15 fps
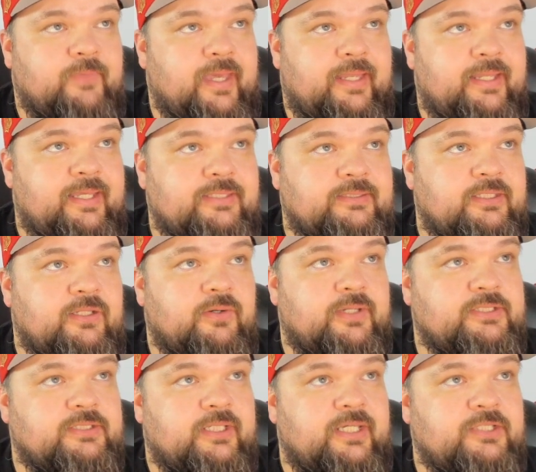And
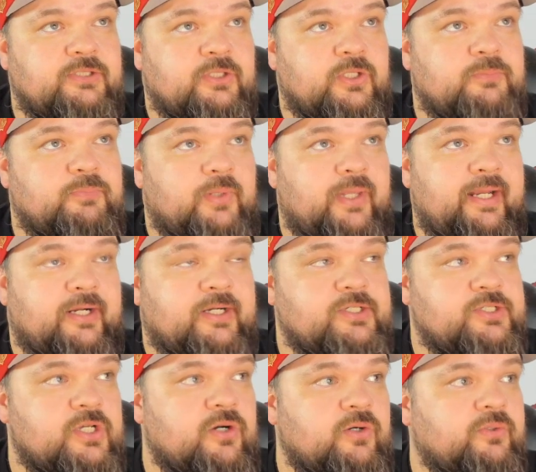he's a good player.
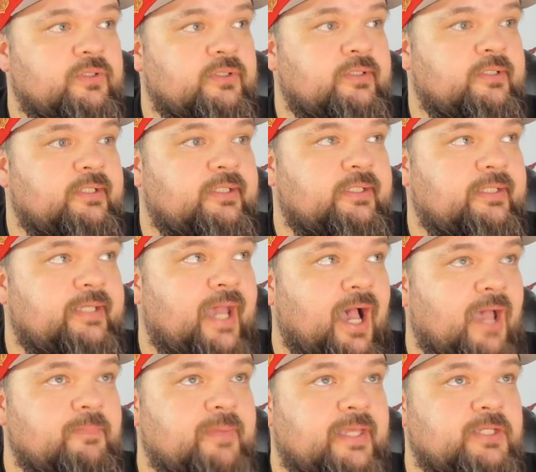So yeah,
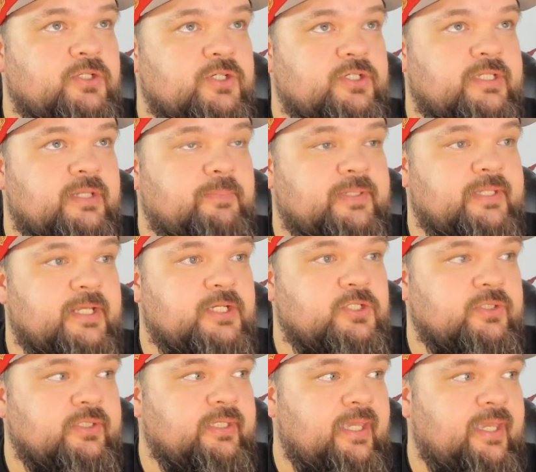I'm interested
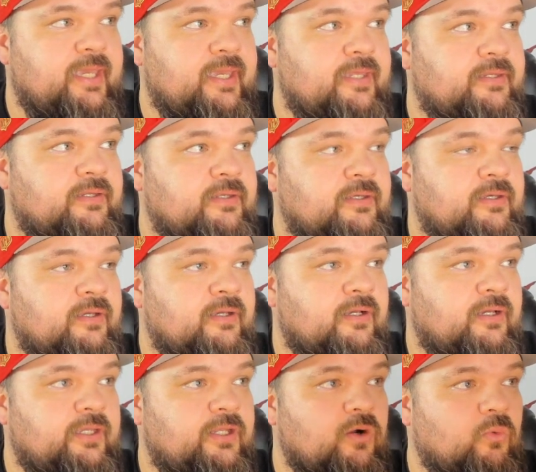potentially in,
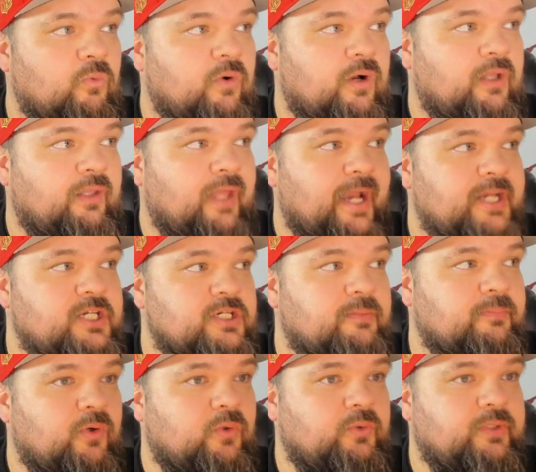Elijah
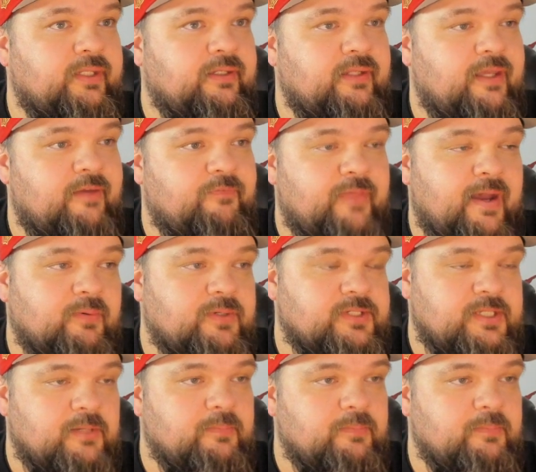Molden, if that was